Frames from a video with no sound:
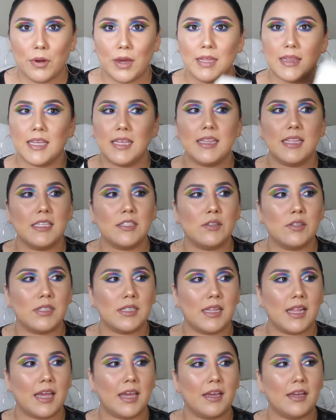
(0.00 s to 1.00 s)
I think this
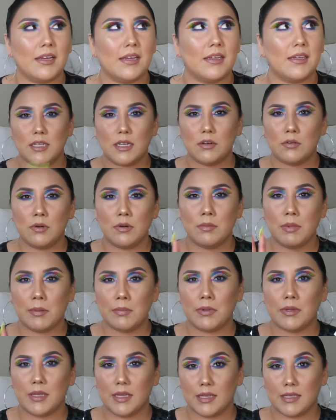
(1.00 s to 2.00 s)
was like, I don't
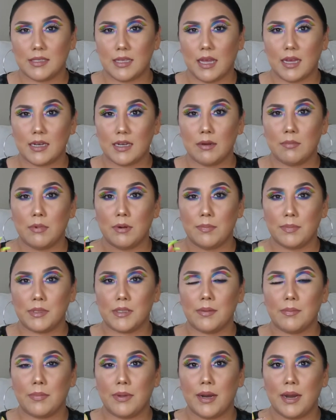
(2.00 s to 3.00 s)
remember the exact numbers,
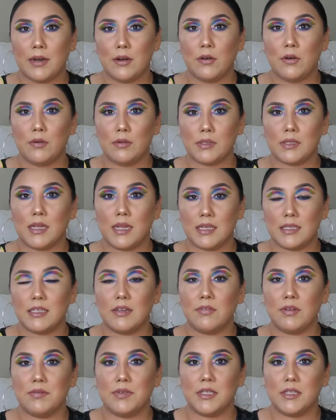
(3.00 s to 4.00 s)
but I know it was less
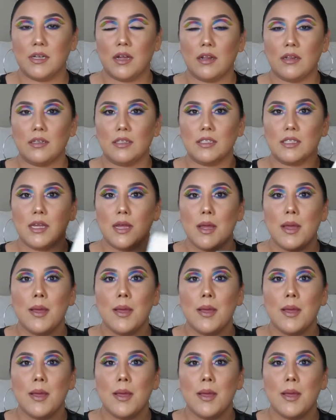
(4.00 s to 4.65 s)
than $15.